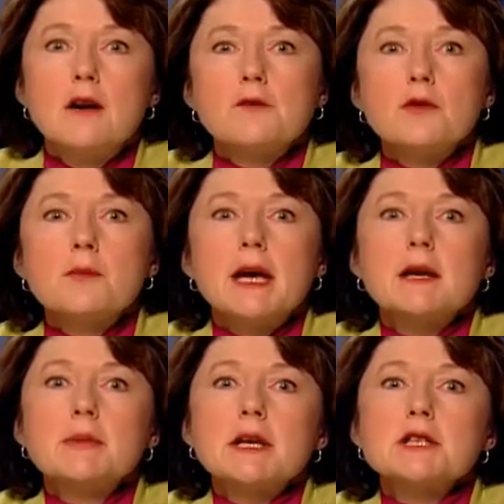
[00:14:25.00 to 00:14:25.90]
For
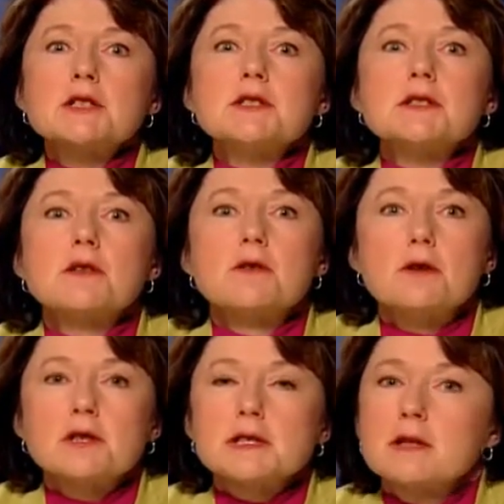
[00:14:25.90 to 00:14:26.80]
many patients, the
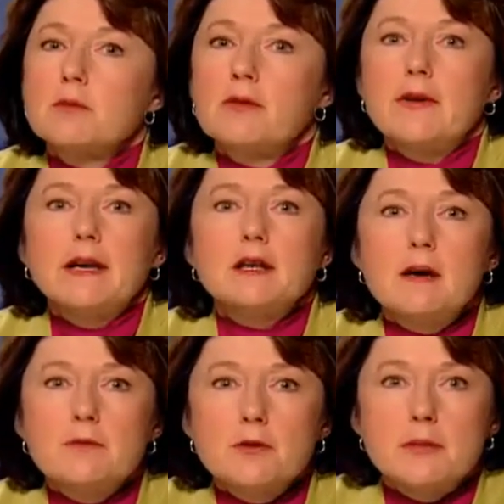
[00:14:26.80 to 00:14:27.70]
nurse can provide
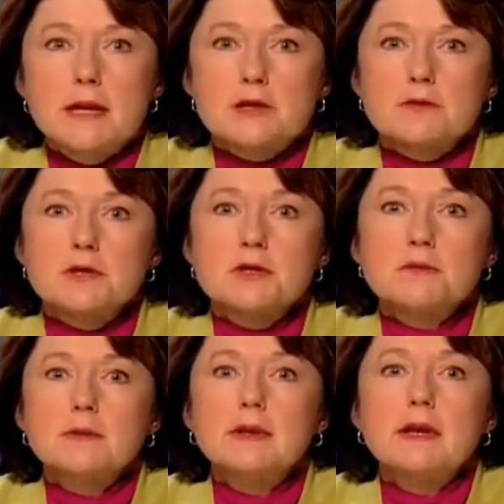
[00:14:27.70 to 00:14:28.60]
comfort measures to
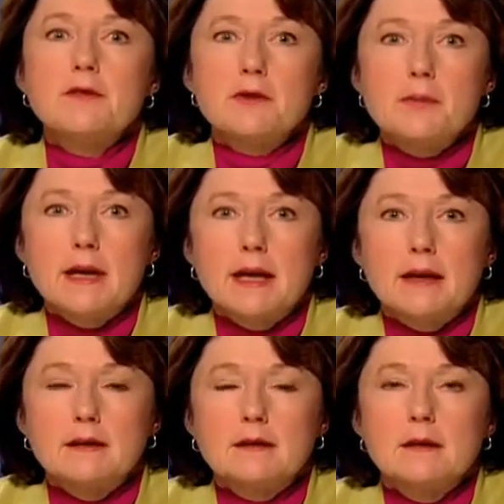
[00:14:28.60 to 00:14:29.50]
relieve their
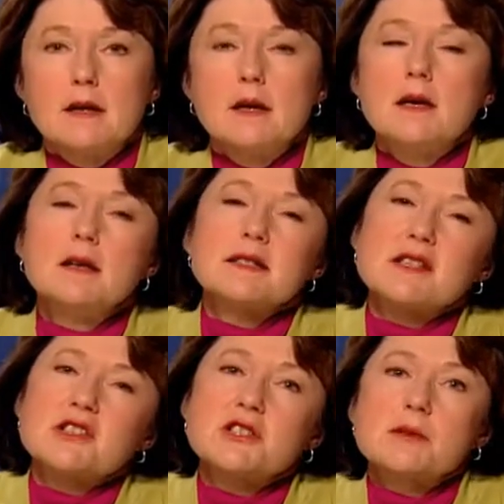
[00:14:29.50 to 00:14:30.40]
pain,
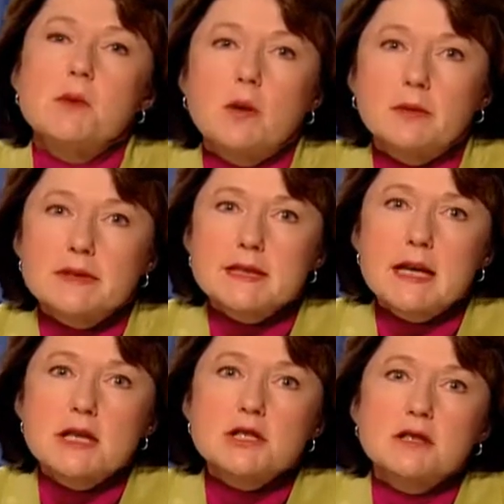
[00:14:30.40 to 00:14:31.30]
such as
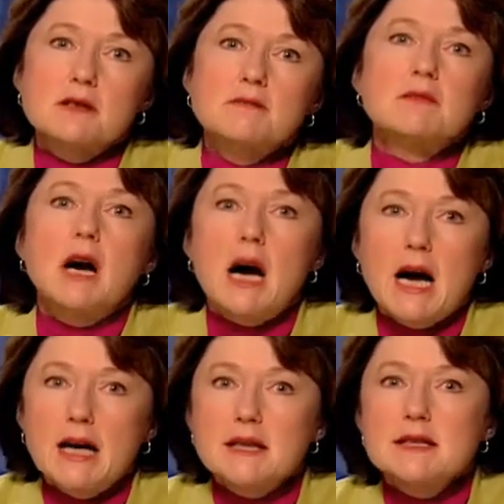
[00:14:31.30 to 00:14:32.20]
immobilization,
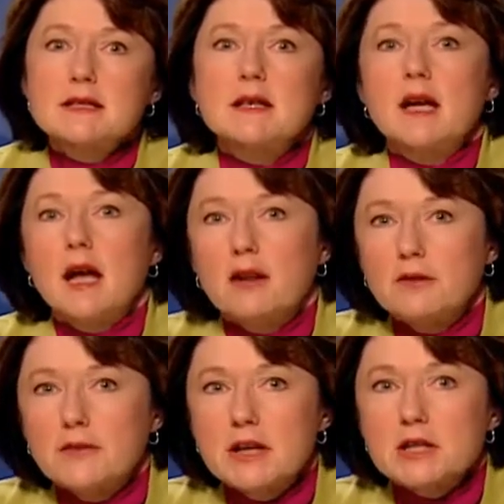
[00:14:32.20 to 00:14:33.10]
ice,
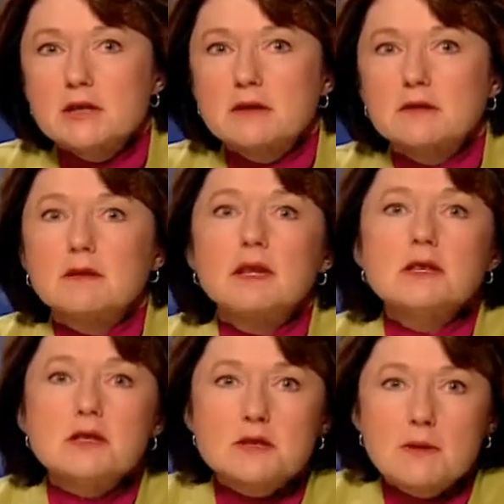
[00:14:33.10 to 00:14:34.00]
elevation, and
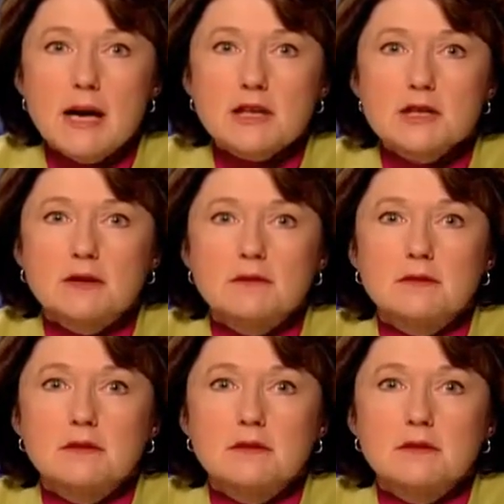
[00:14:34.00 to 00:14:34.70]
distraction.